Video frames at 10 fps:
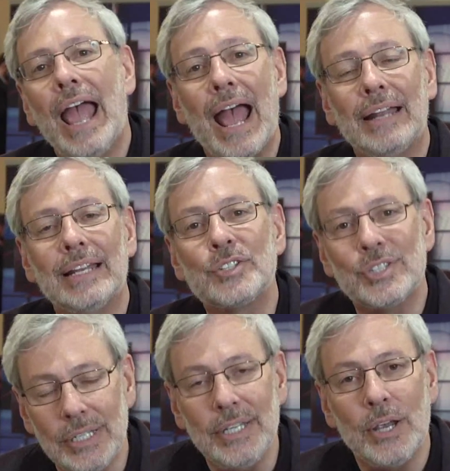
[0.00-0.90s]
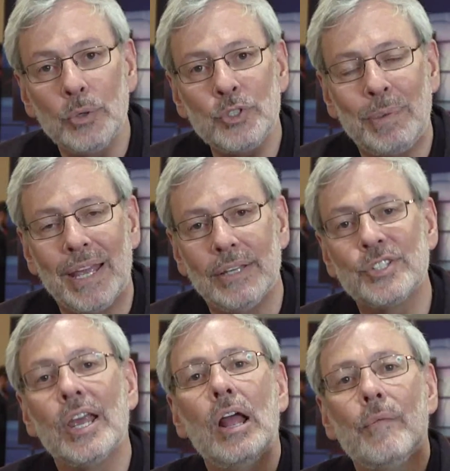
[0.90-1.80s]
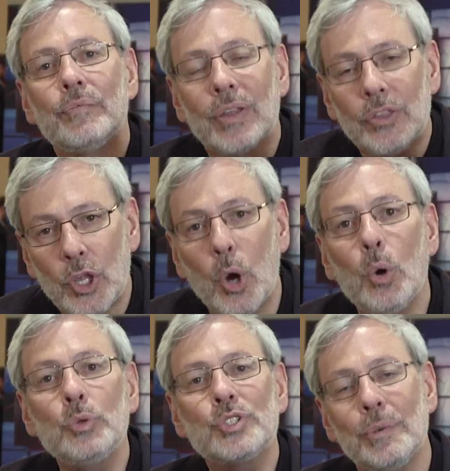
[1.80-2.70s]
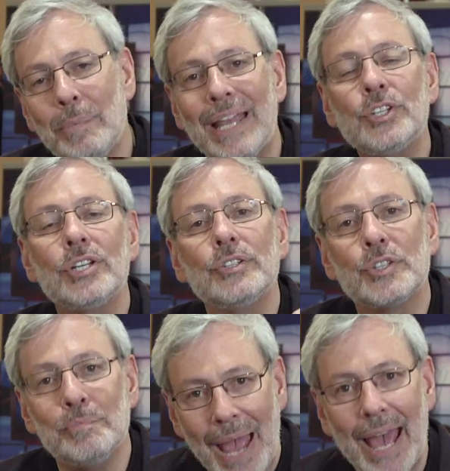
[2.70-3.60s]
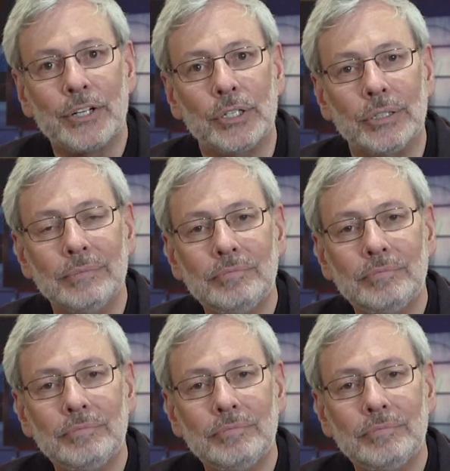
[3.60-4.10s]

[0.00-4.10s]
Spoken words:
And at CEO Space, those dimensions matter.